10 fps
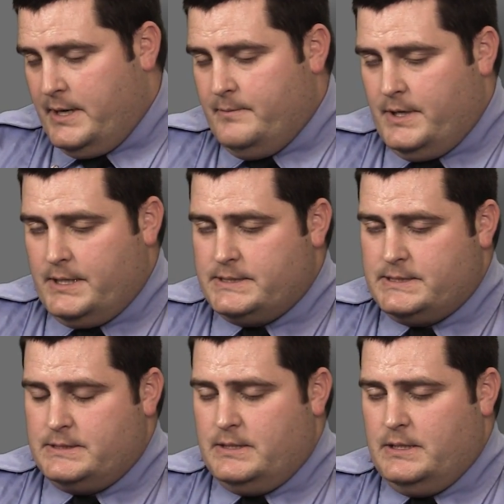Brian
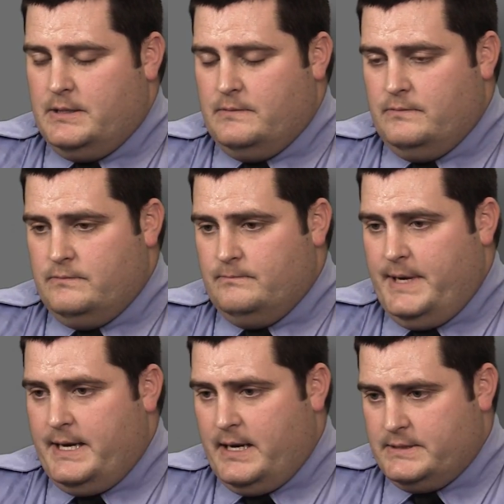Box
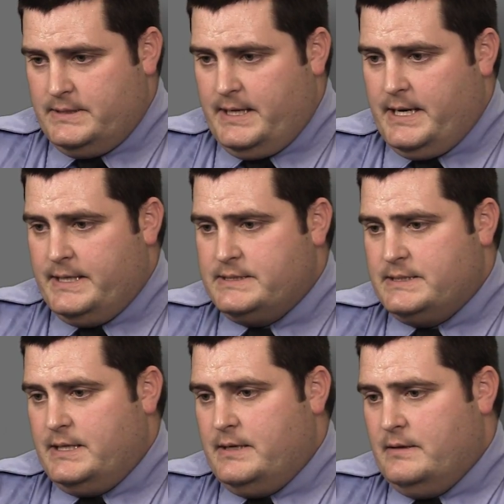made it out to the
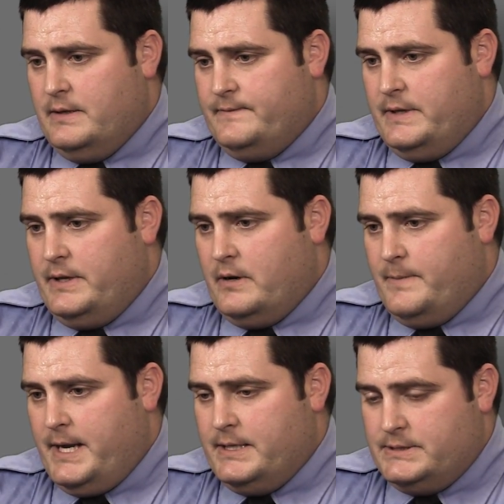ice and lifted the
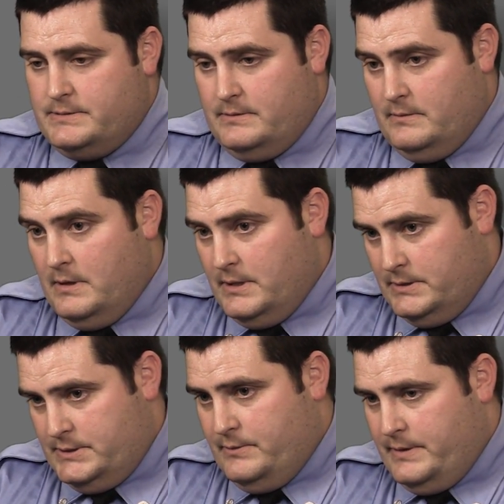young man
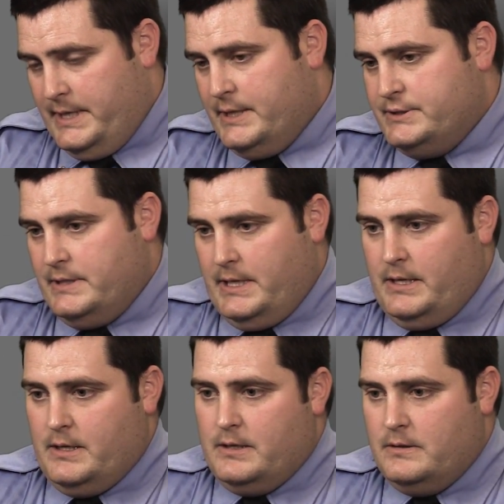to the edge of
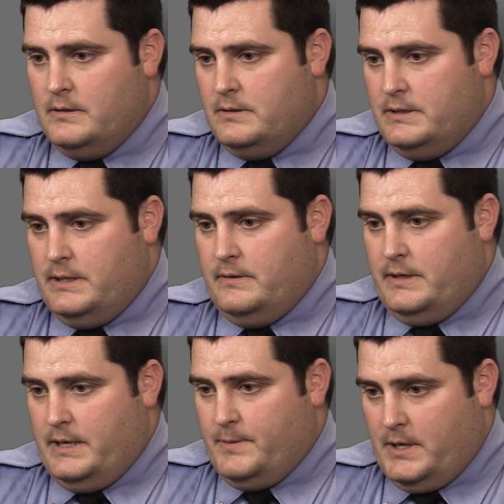the
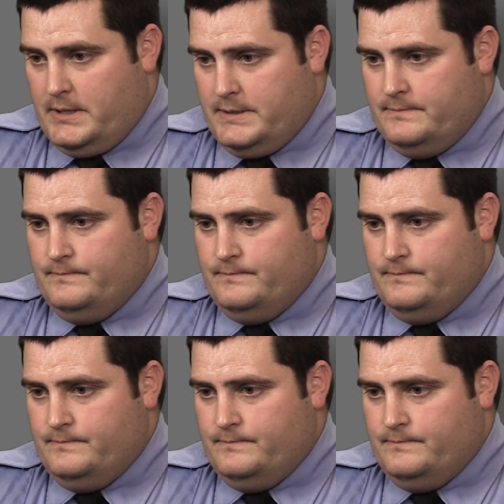pond.